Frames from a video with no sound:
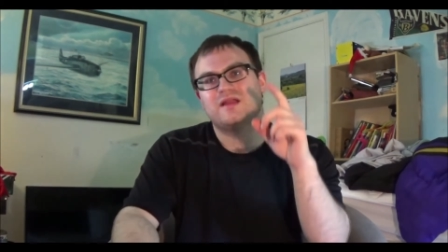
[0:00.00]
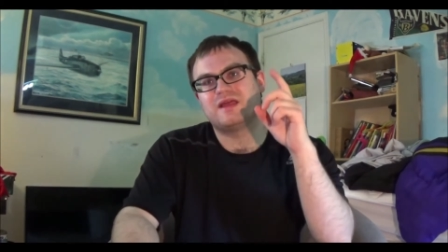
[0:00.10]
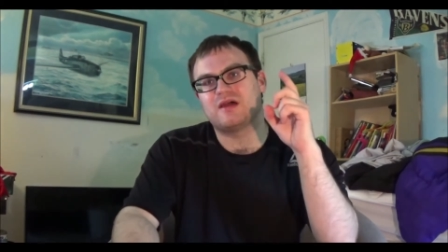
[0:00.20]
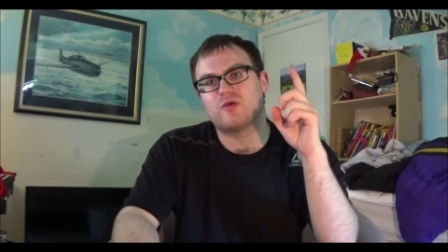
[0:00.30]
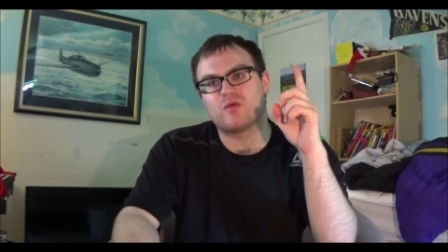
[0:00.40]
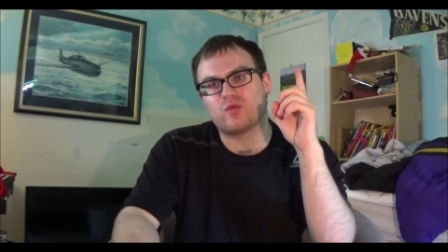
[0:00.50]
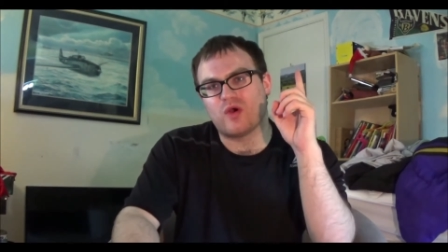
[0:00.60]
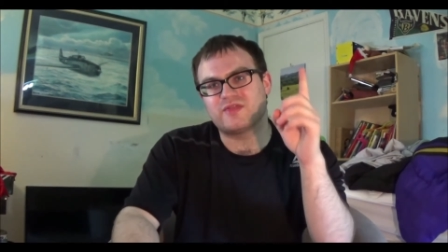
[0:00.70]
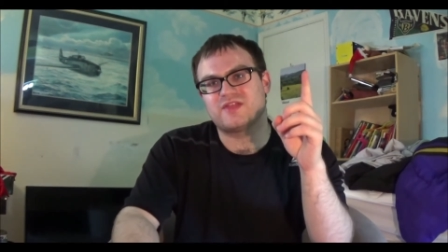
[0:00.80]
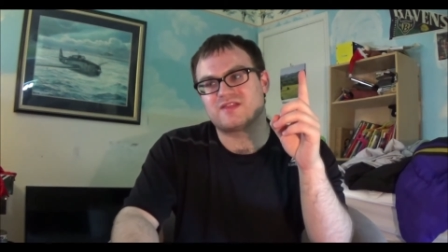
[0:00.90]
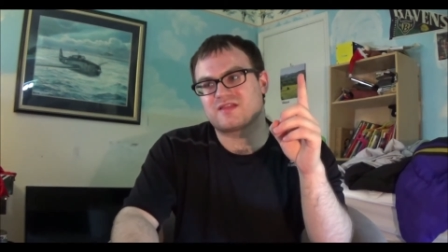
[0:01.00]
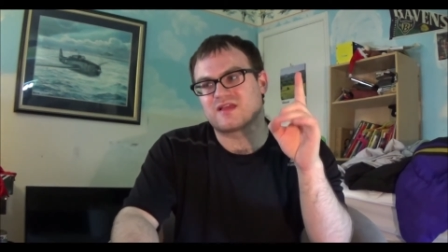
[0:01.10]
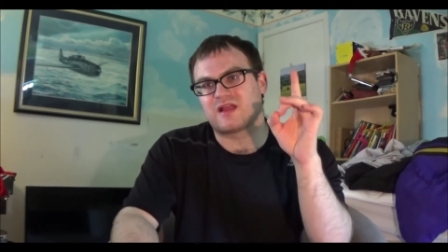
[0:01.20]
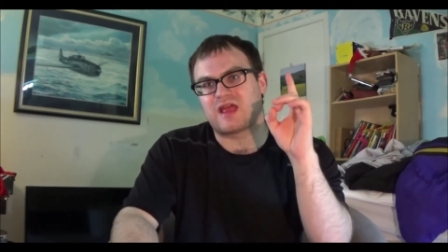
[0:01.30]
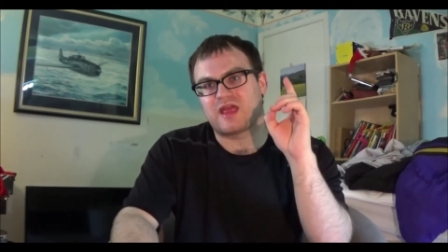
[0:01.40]
Now, one thing that's
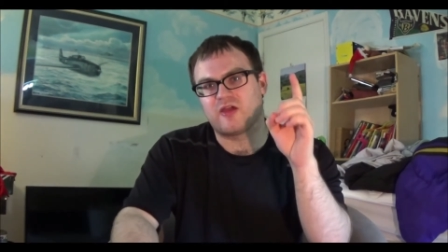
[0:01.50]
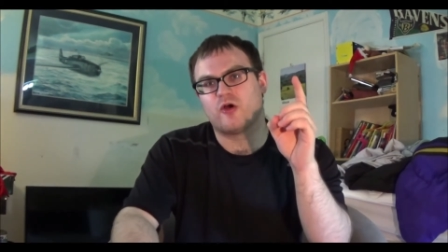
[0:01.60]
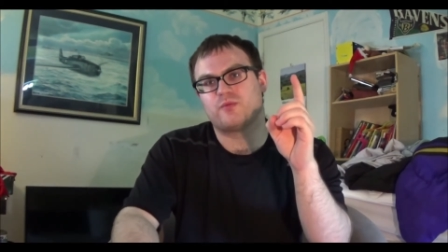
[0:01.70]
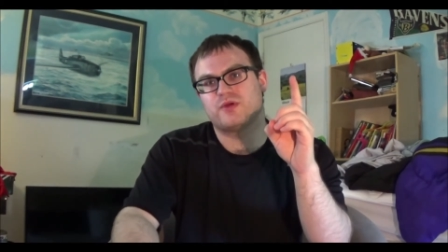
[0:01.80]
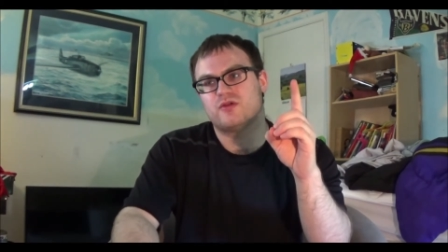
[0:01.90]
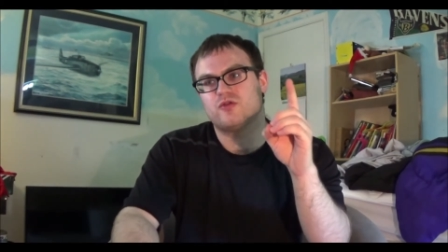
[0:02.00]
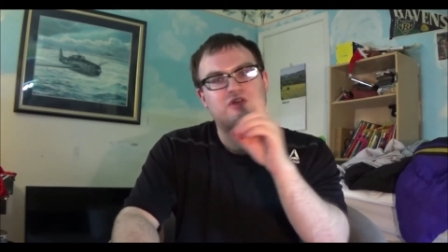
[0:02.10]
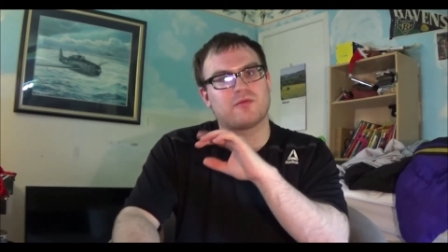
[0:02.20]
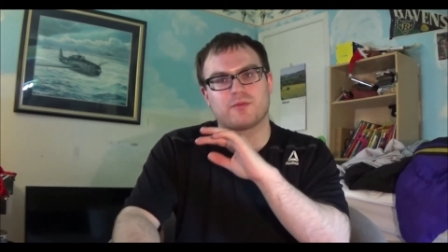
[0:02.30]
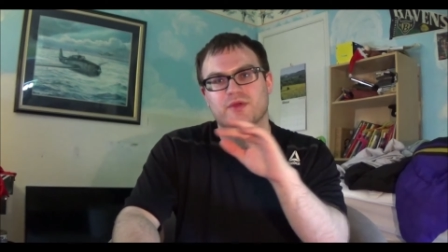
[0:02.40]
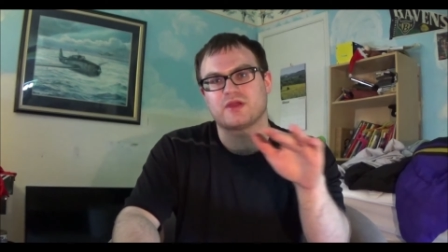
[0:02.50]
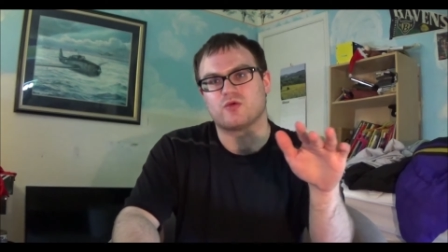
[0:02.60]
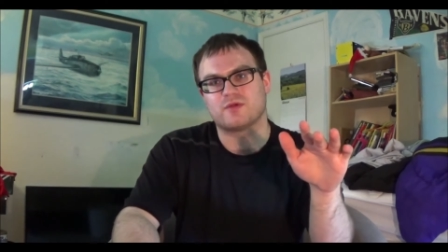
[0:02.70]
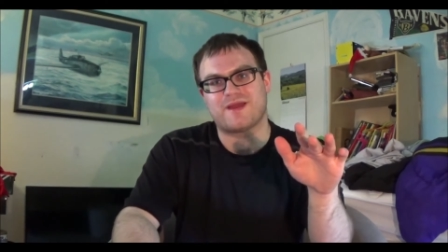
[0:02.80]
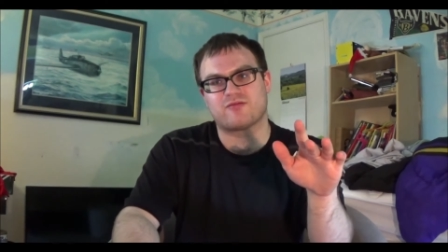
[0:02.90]
going to help who's ever playing
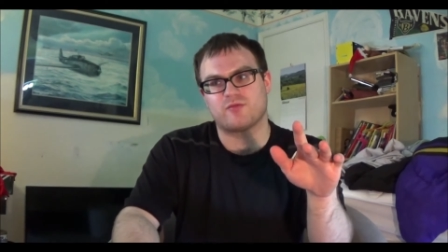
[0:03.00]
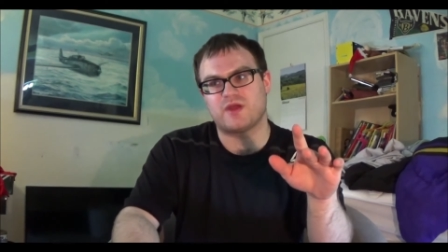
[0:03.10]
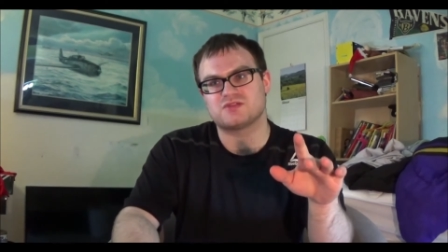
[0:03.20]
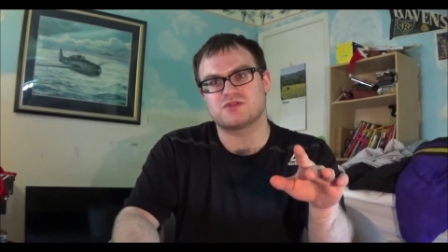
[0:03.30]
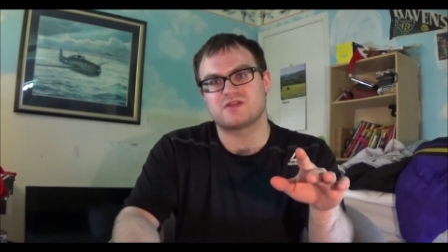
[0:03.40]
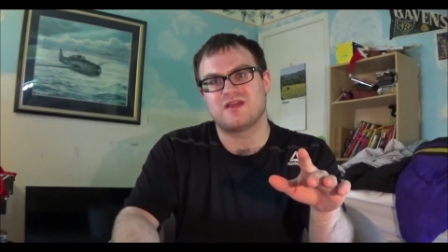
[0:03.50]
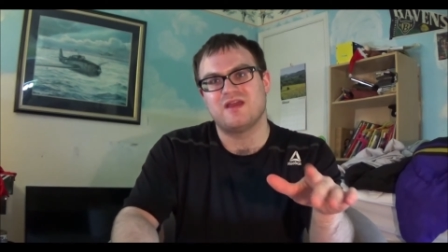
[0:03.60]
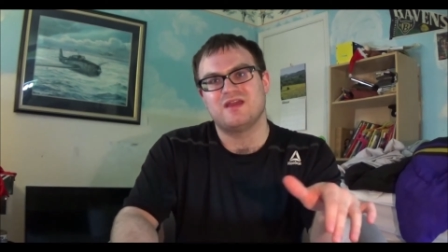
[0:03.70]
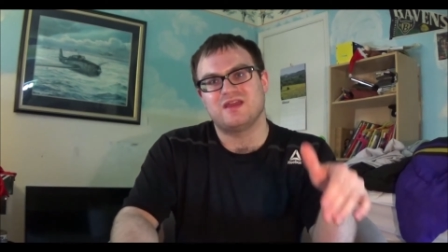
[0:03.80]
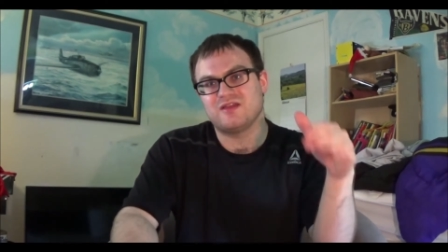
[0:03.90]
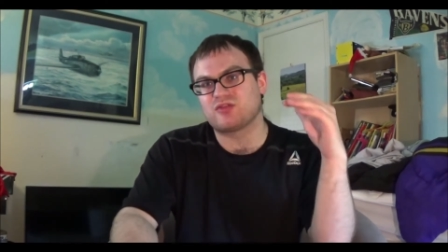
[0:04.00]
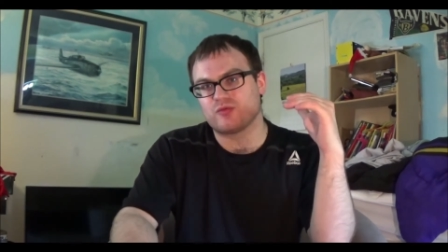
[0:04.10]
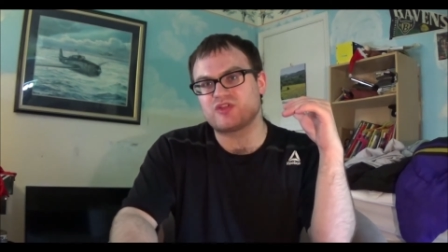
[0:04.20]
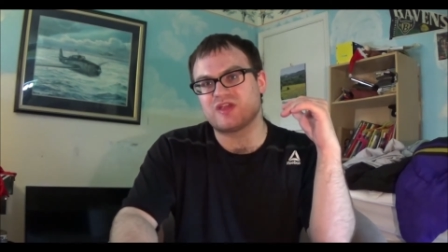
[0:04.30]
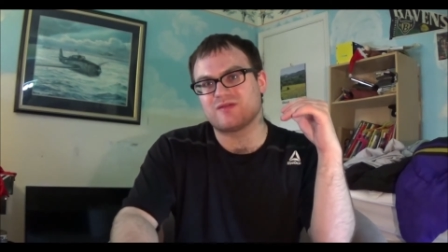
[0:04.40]
quarterback for the Patriots is the
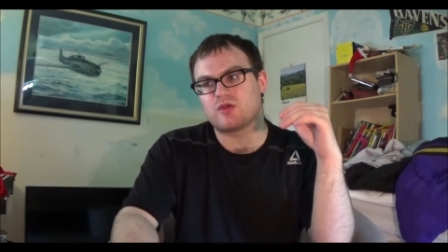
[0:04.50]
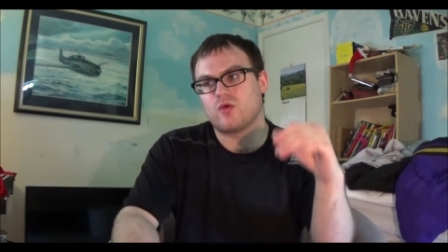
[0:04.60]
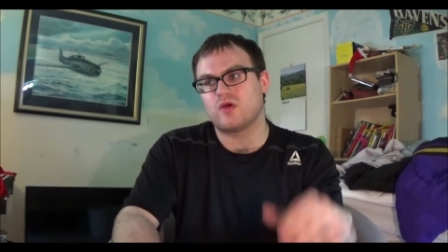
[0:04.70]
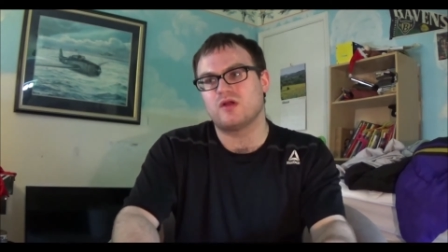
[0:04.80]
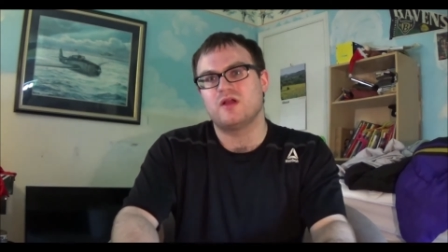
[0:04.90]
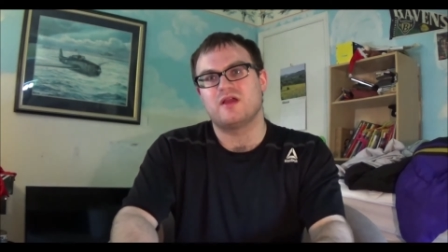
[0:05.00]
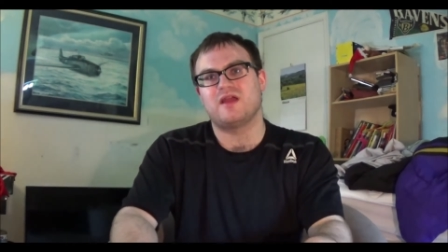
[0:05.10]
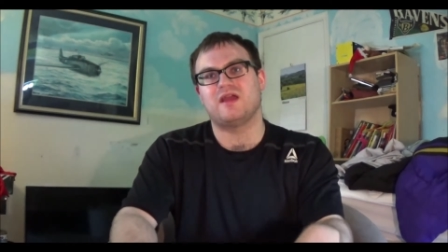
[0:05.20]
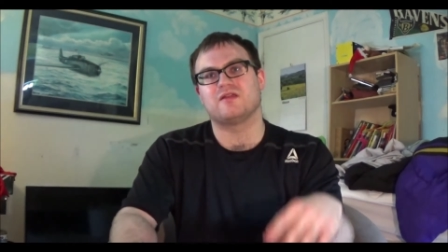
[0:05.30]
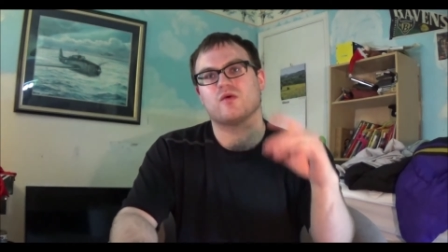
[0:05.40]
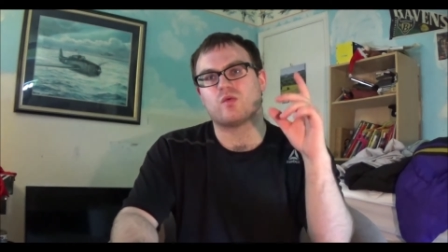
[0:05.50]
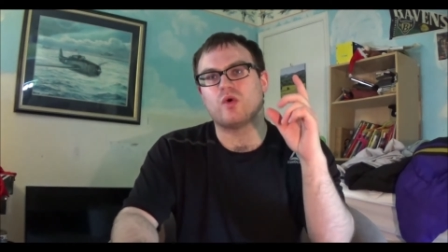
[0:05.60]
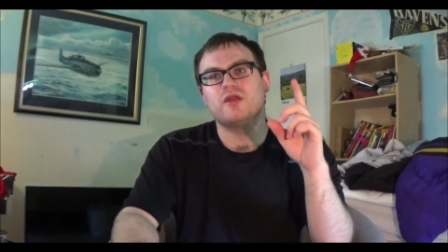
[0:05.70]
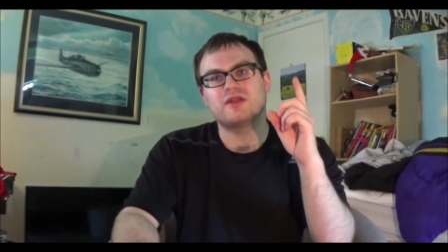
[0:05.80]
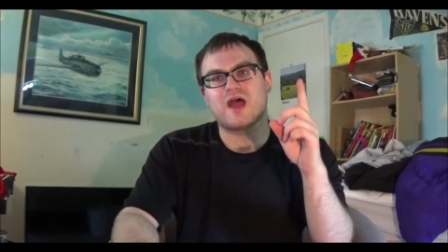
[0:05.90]
receiving core. And the
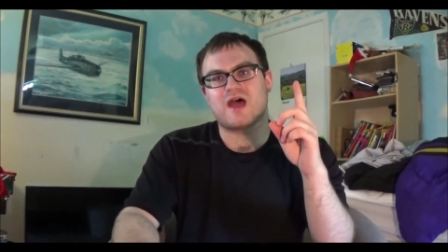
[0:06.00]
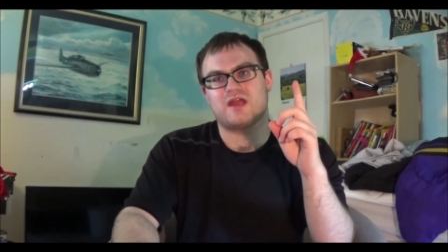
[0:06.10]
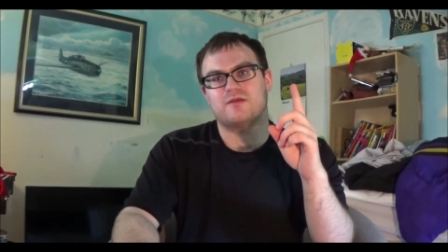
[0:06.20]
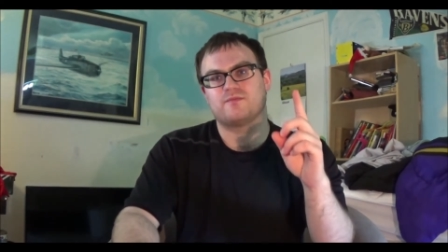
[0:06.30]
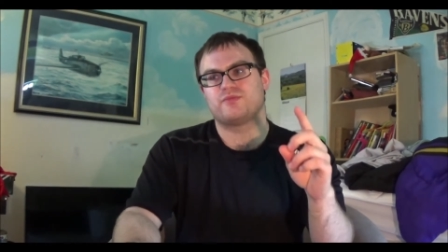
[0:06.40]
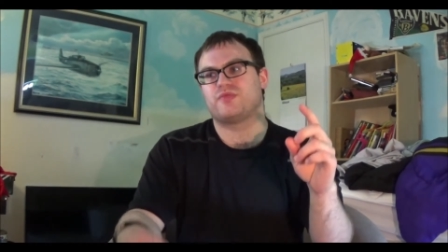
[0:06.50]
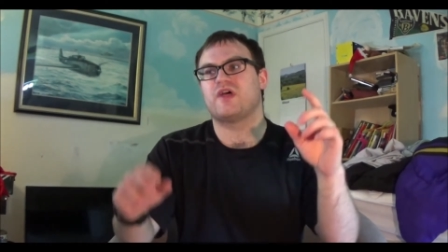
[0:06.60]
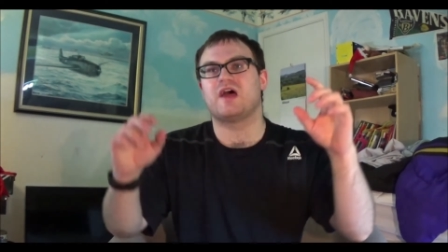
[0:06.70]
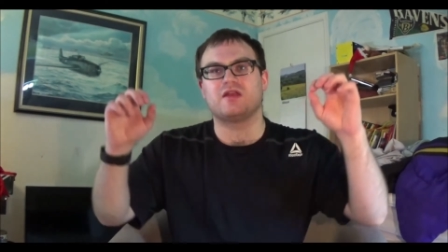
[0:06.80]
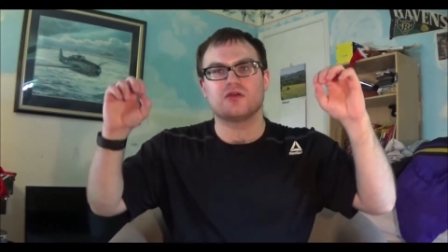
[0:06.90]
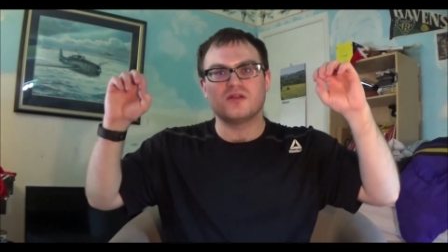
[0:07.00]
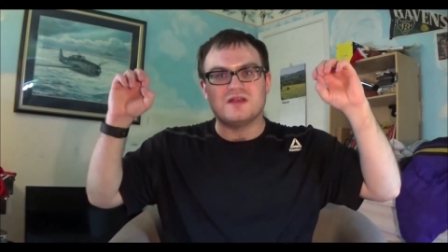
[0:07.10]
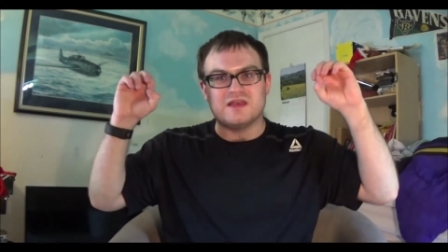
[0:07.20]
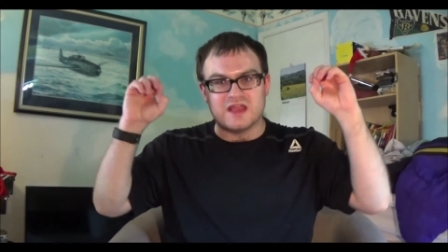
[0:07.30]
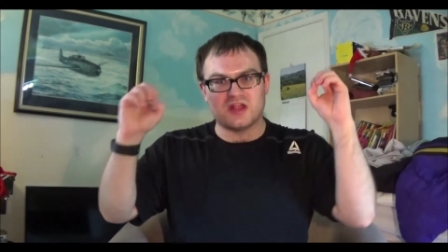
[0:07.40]
one guy that
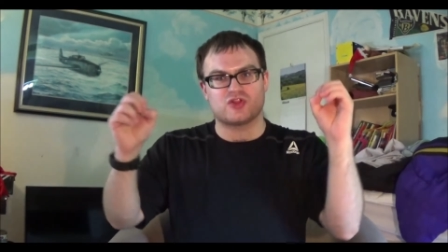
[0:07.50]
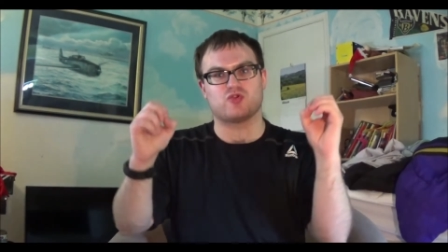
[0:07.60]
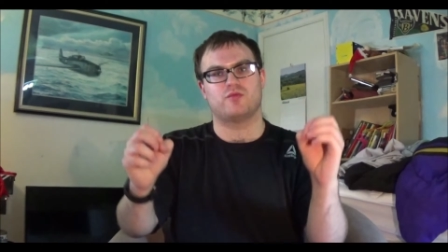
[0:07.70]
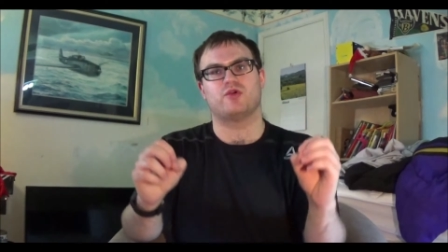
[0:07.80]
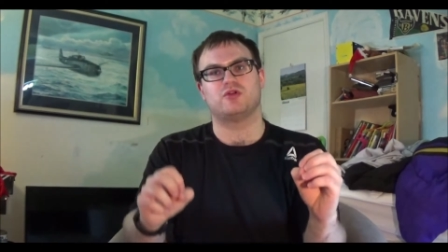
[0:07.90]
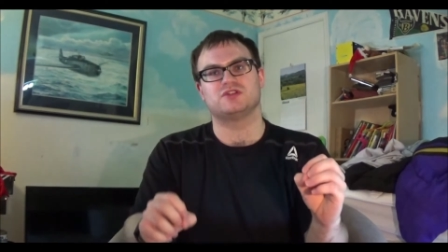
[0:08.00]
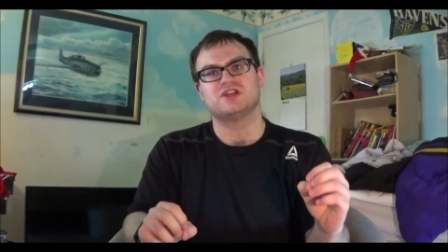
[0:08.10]
needs to emerge